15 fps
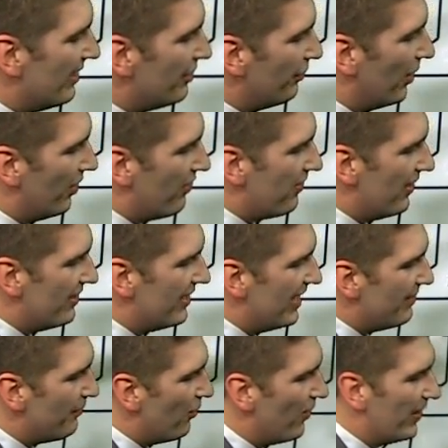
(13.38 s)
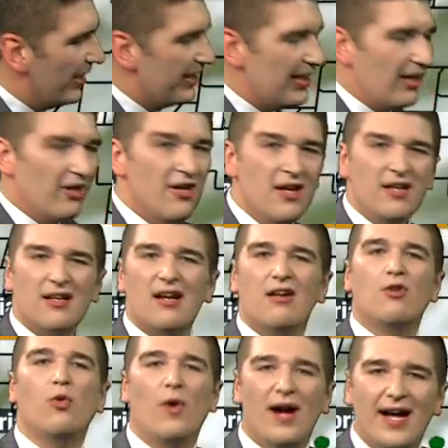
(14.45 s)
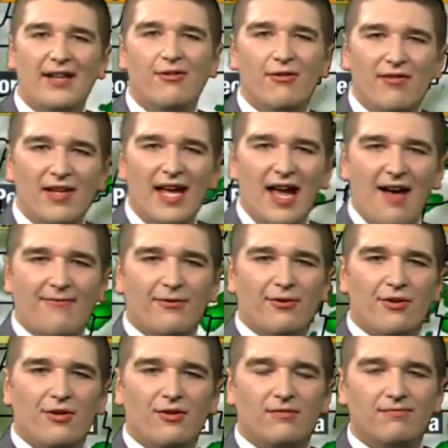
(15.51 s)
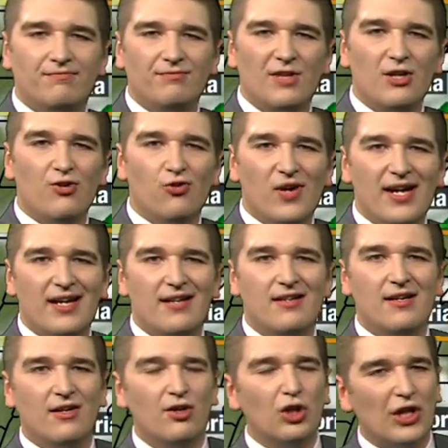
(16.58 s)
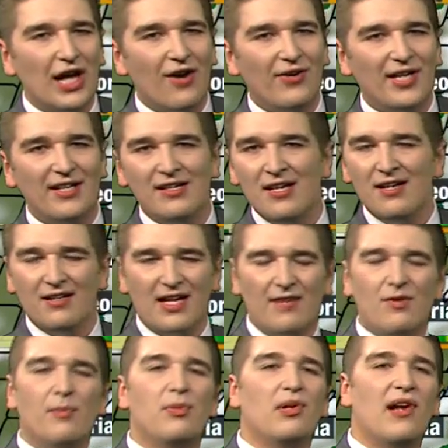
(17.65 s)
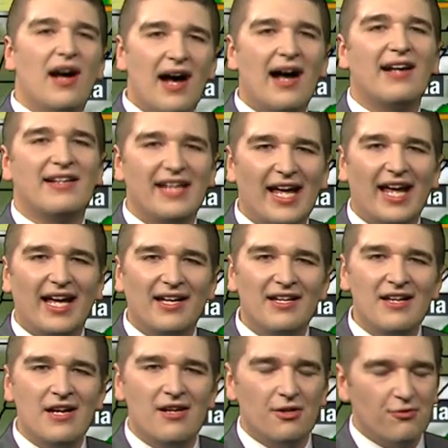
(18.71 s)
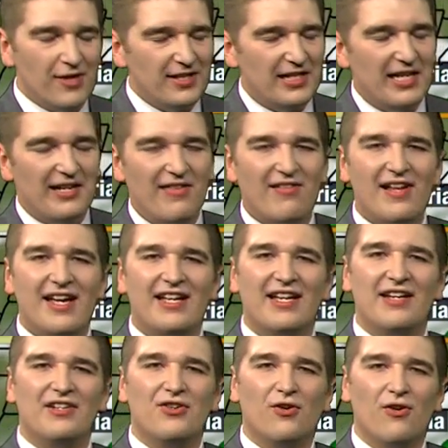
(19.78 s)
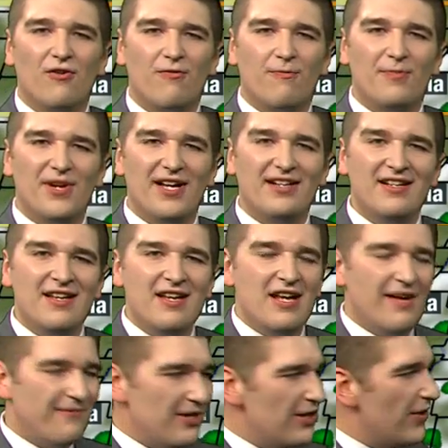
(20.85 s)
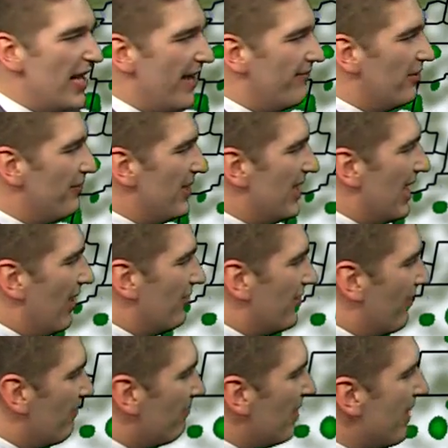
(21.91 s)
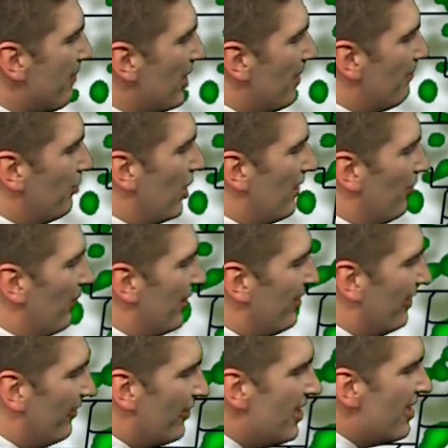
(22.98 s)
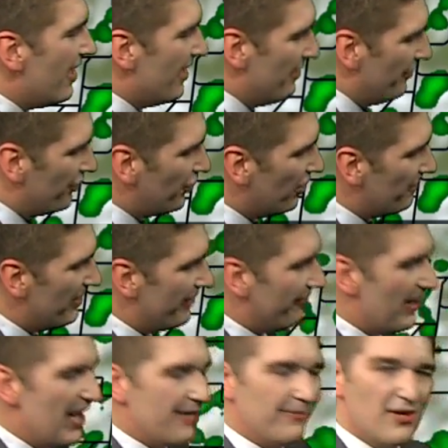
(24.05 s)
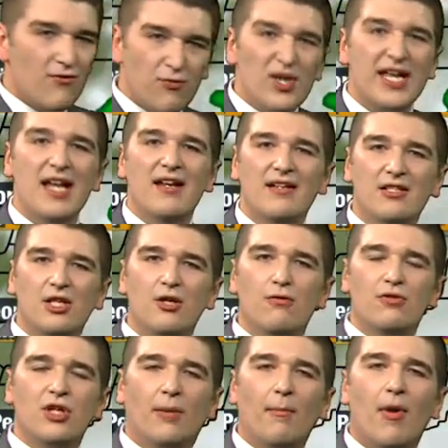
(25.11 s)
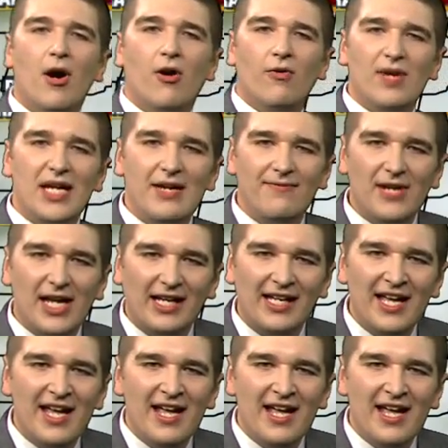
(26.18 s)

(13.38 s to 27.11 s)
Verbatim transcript: into our Sunday morning here. Kind of quiet through the afternoon, a gray, a cloudy, kind of a blah day. Great day to stay indoors, but if you do have to be out, just keep an umbrella with you and you should be fine. But as we get into tomorrow evening,